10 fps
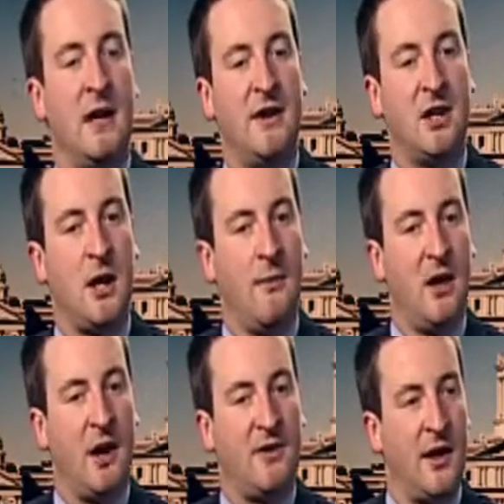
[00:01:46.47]
to come
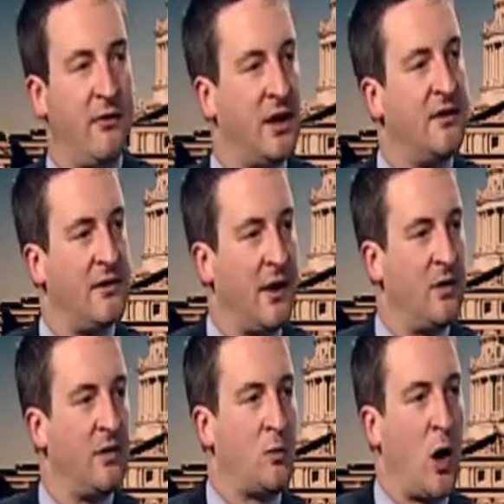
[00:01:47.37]
to a set of
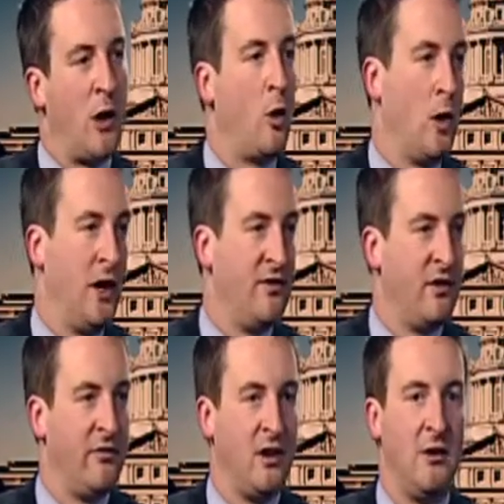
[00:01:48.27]
consensus priorities of,